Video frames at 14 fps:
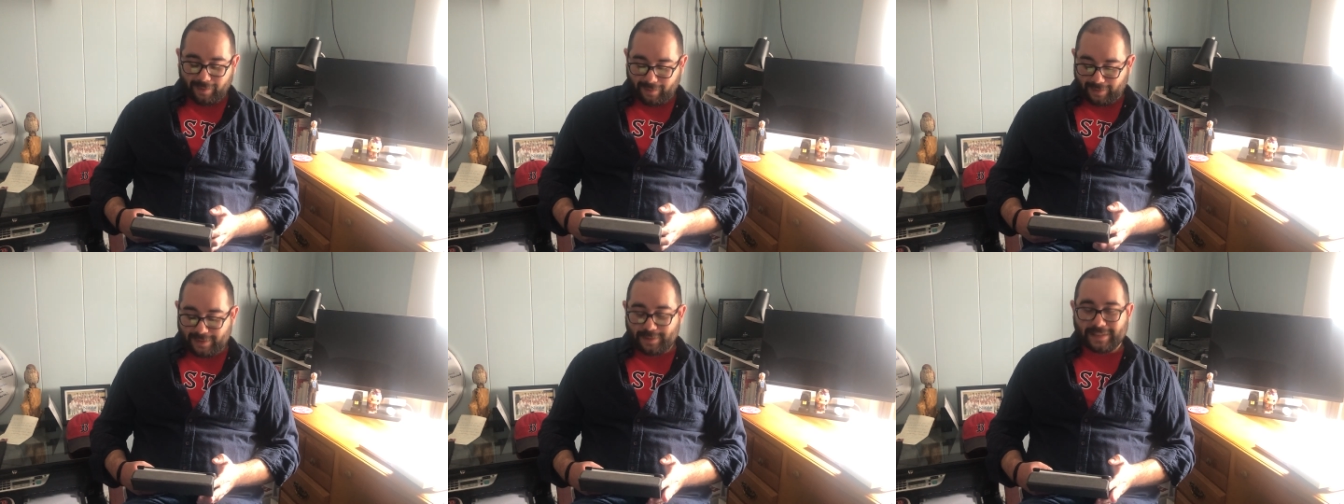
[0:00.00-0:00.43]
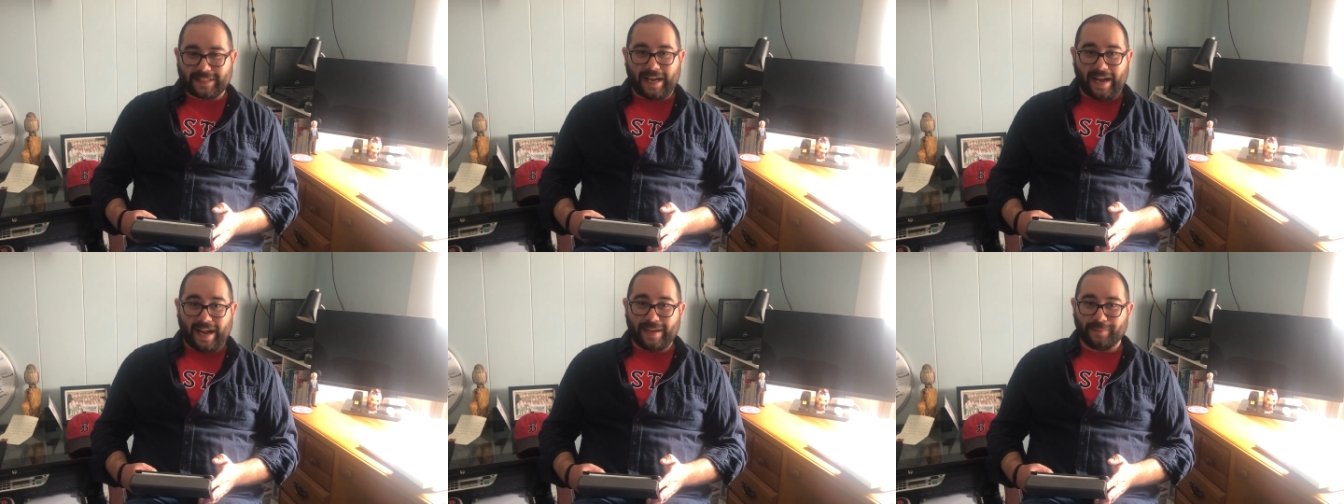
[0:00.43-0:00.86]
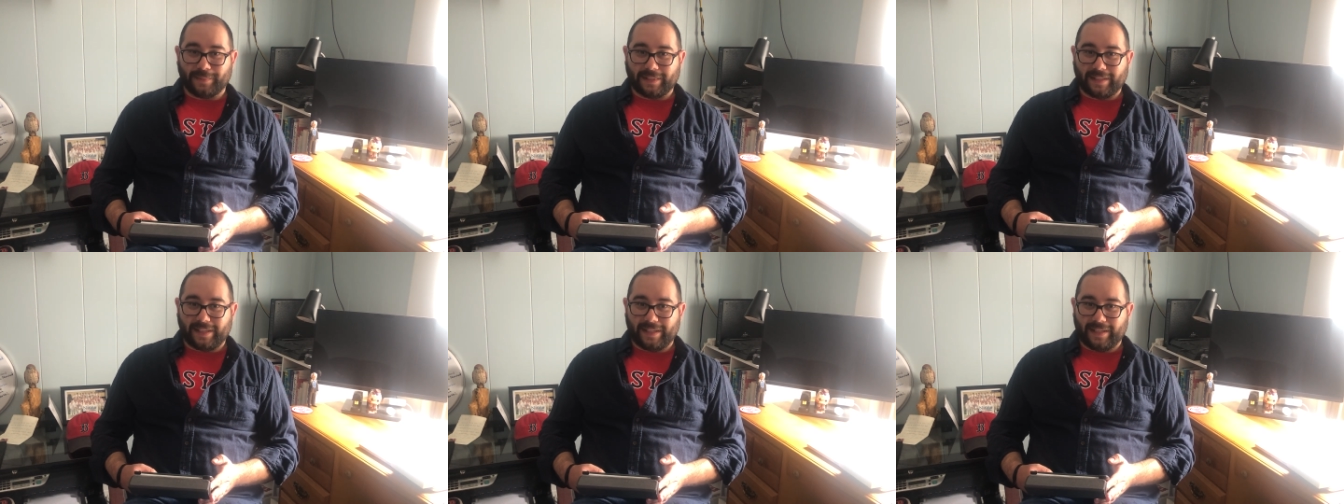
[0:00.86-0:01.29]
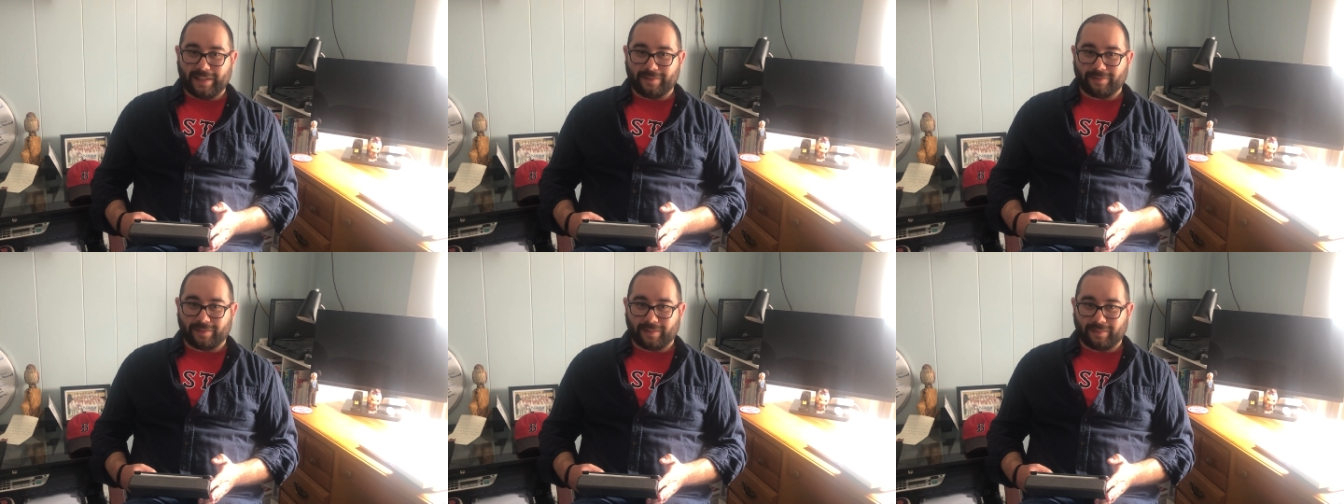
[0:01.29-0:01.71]
That's timely
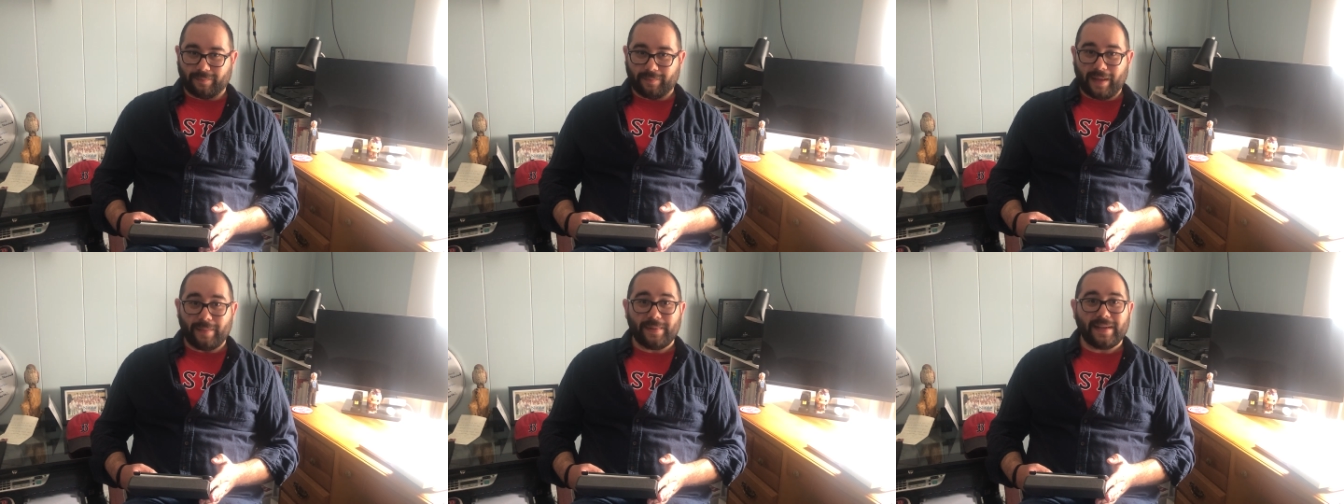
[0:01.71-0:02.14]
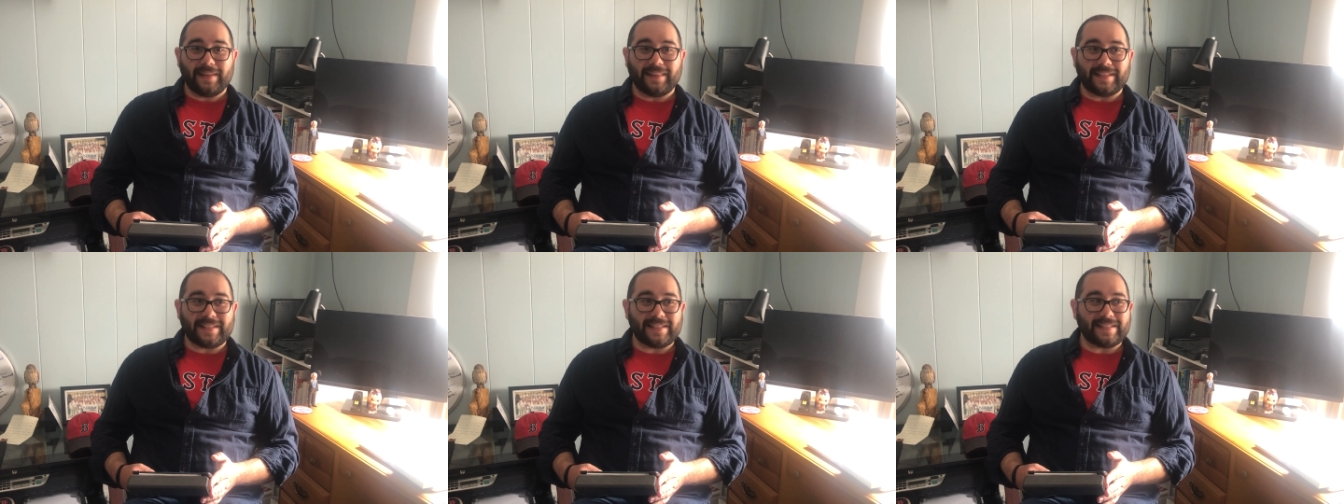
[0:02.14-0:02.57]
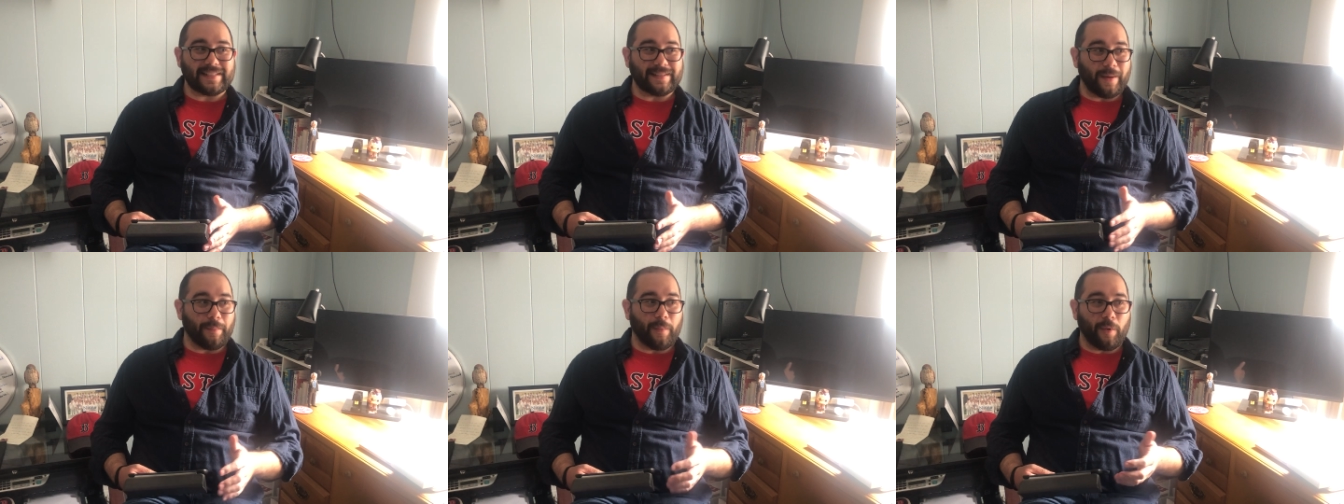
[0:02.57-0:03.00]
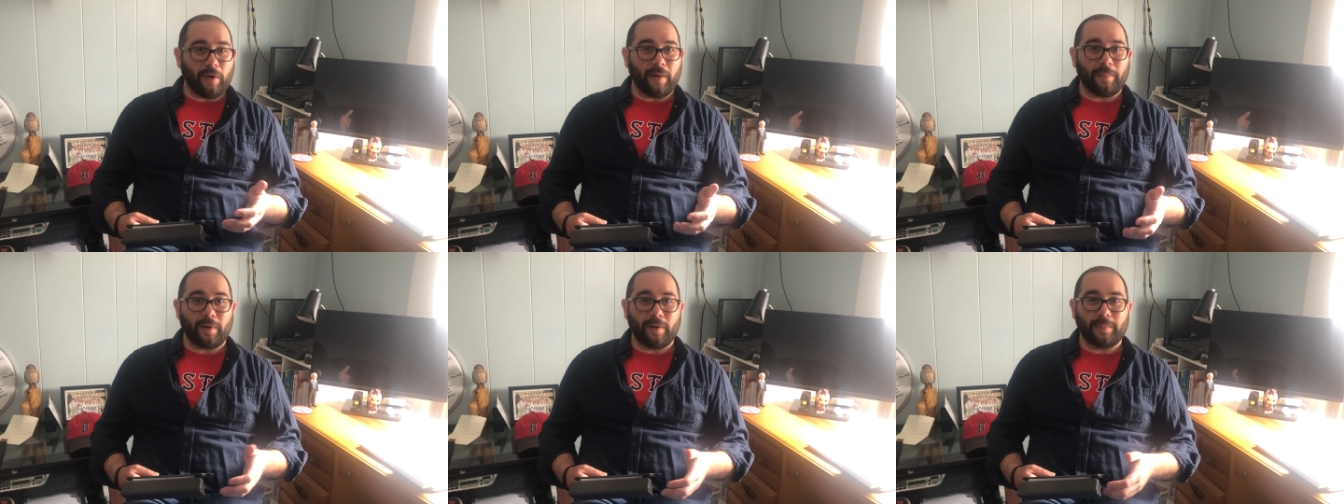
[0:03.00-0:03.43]
even. Maybe this is a more
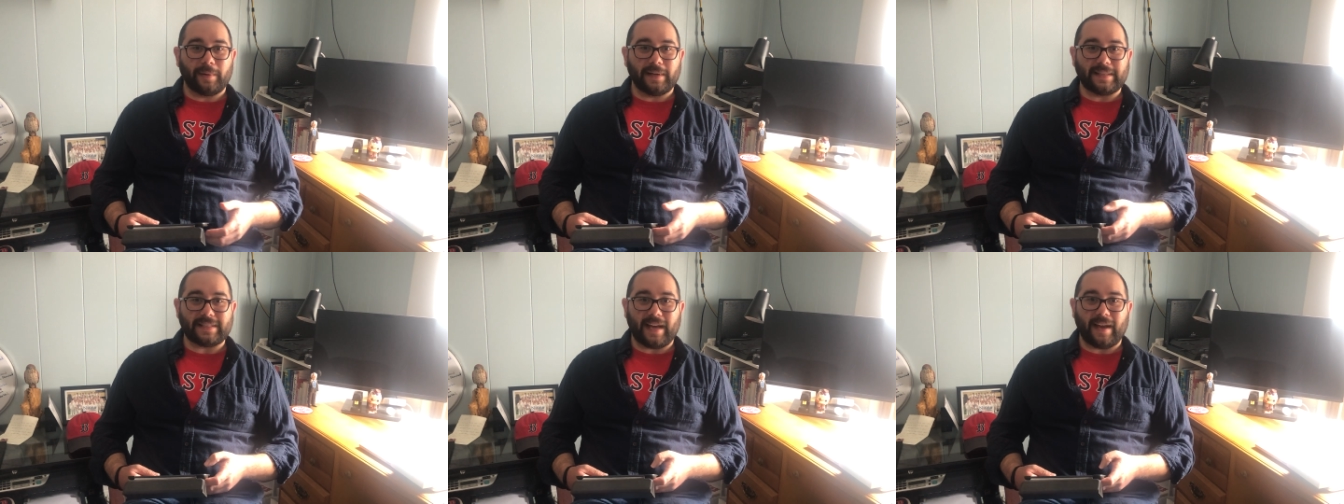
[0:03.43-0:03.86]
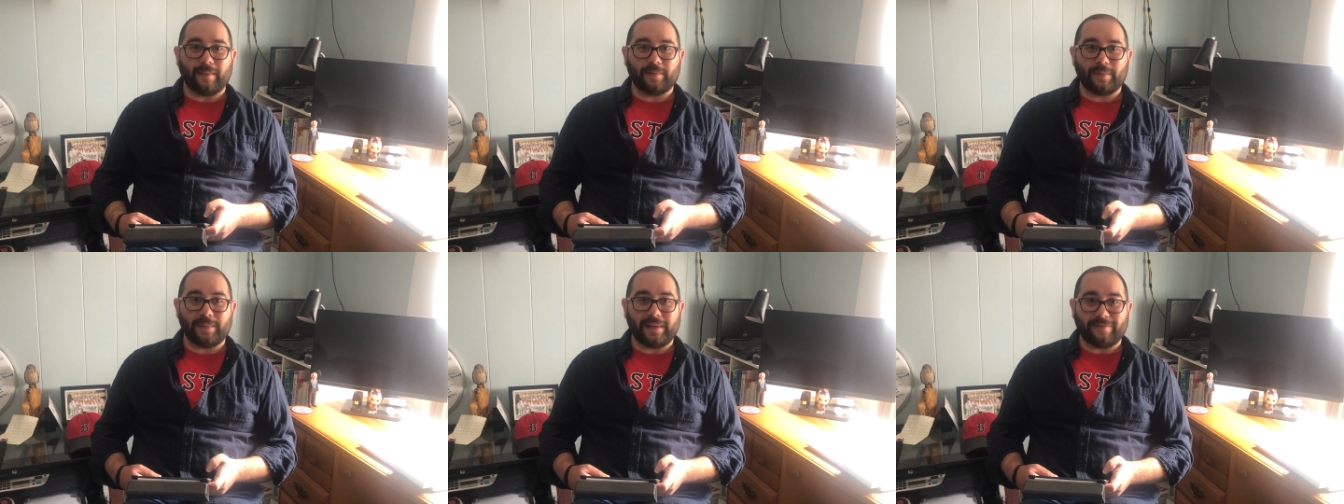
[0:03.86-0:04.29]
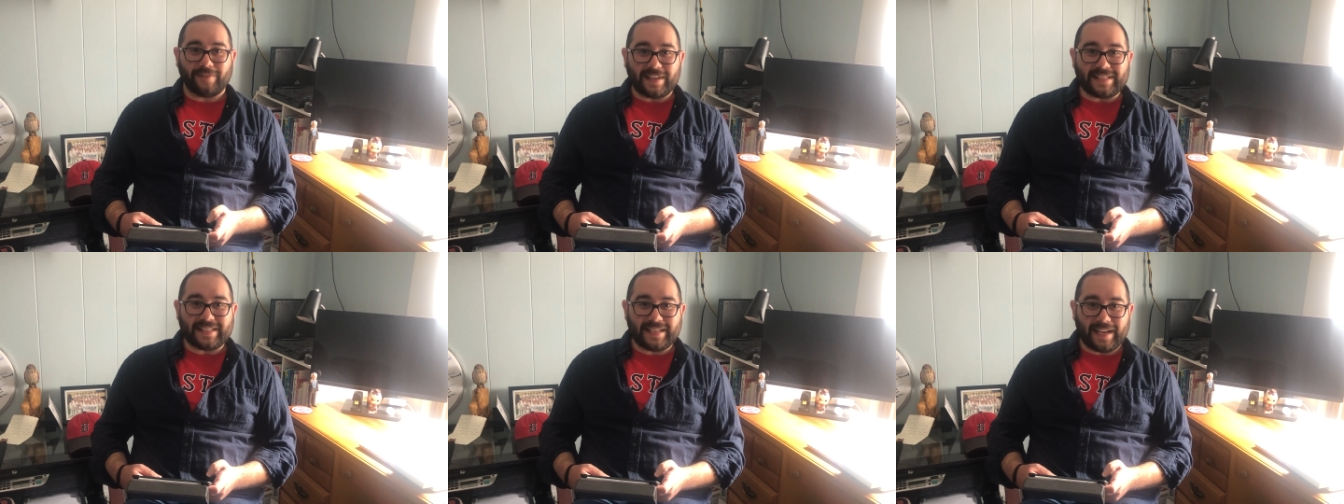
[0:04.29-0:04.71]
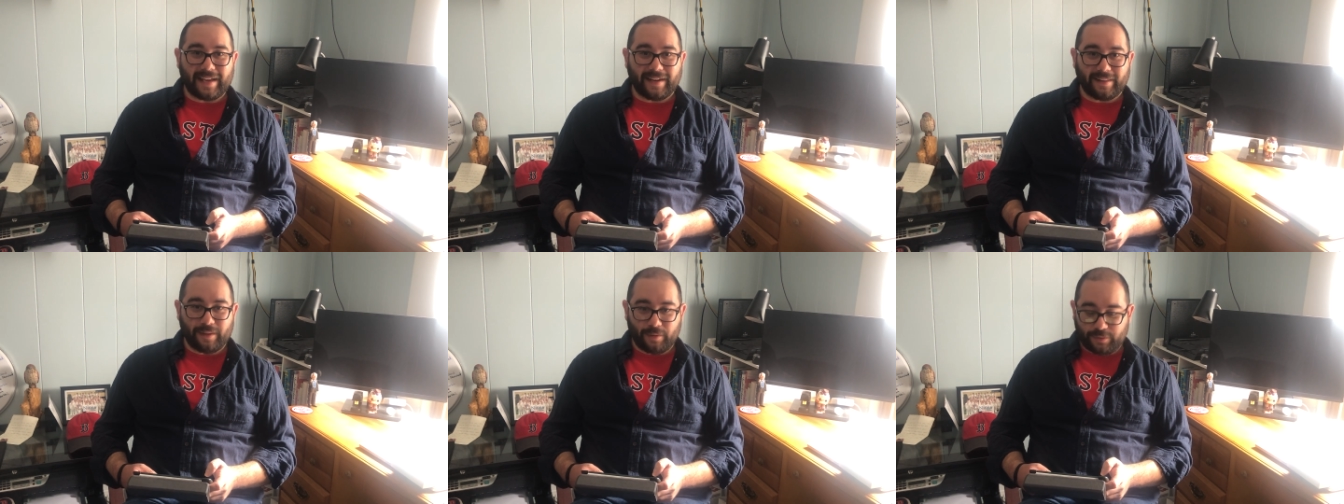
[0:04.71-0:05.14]
appropriate time to be
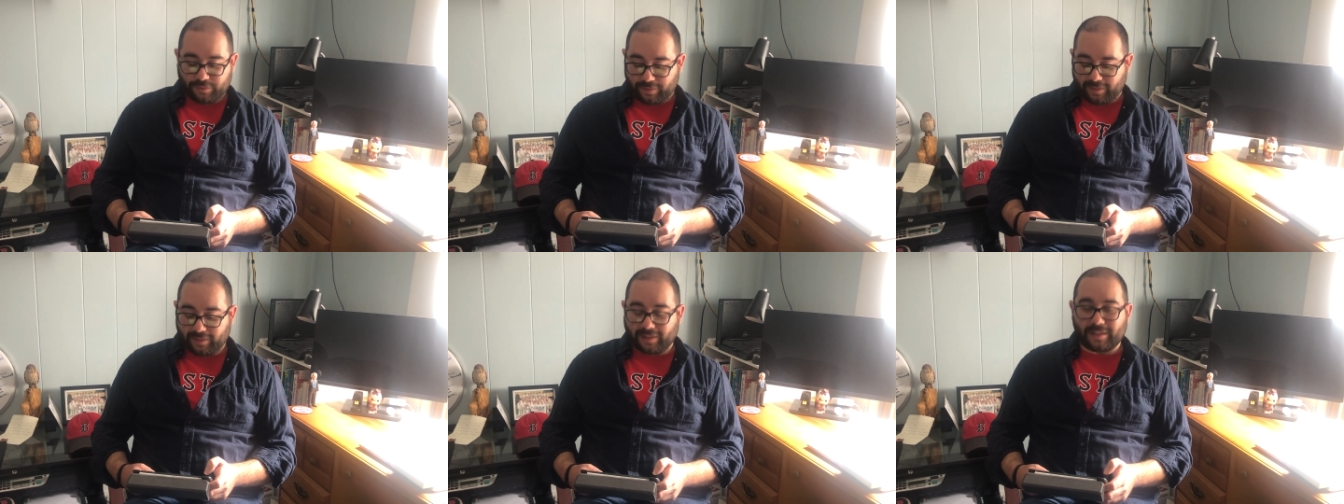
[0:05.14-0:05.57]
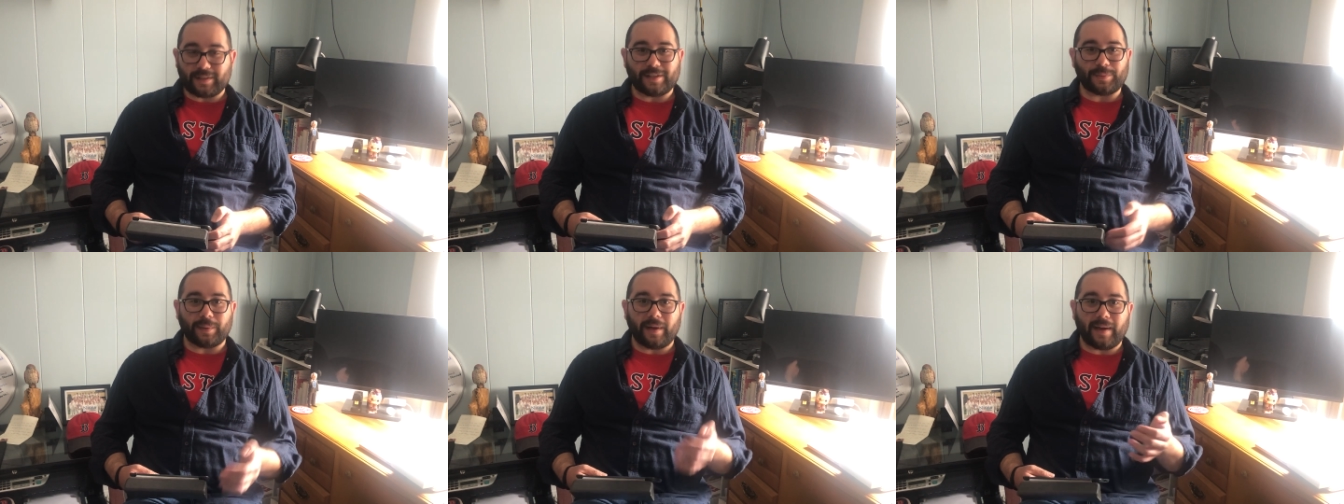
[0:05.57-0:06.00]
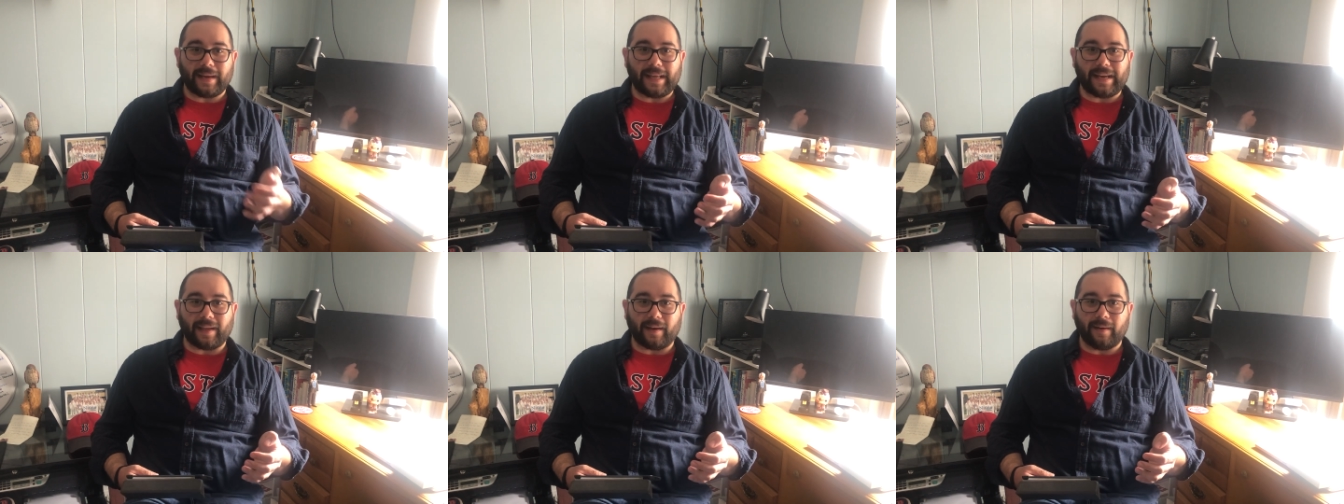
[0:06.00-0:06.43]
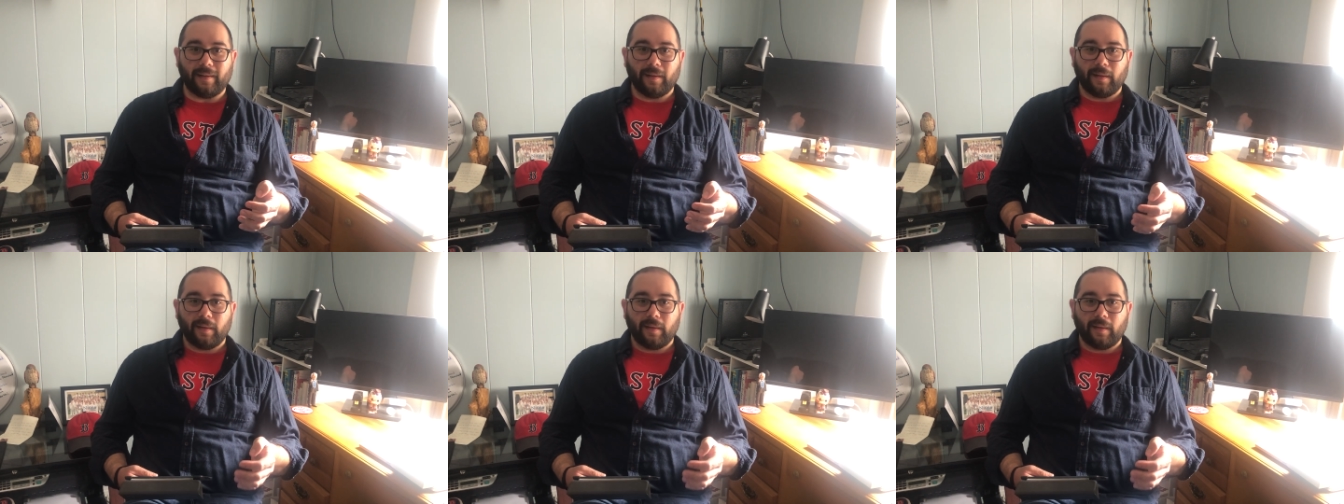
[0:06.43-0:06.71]
investigating those feelings because we're not in it